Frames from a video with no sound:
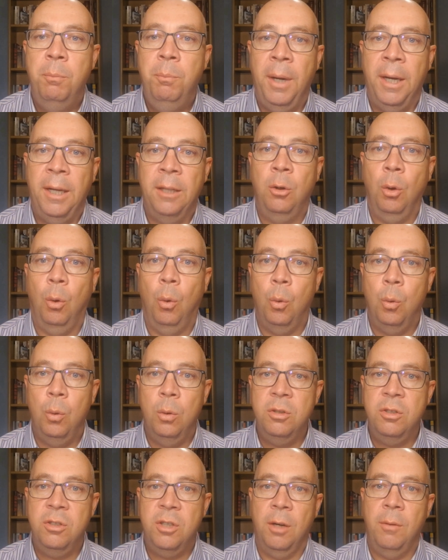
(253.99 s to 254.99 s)
but
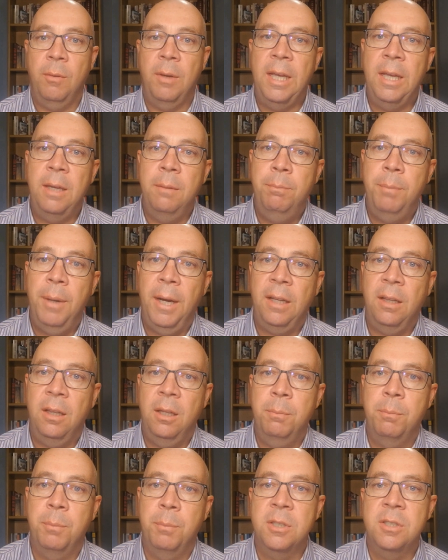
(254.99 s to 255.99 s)
also
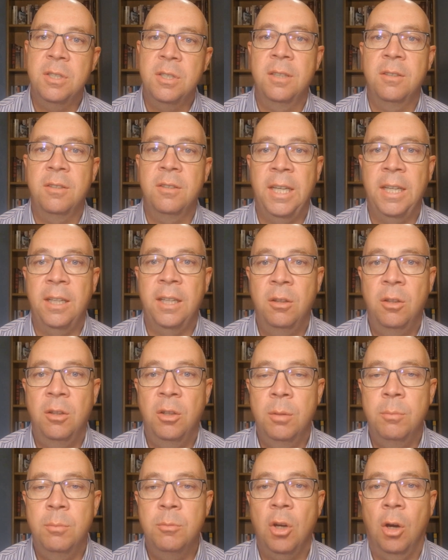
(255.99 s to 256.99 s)
impact the business in
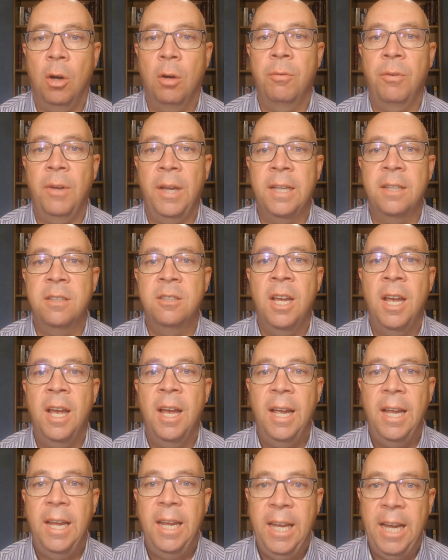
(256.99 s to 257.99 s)
terms of
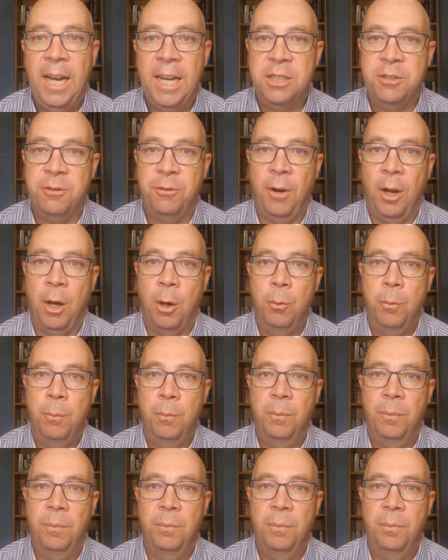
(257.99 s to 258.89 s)
its cash flow.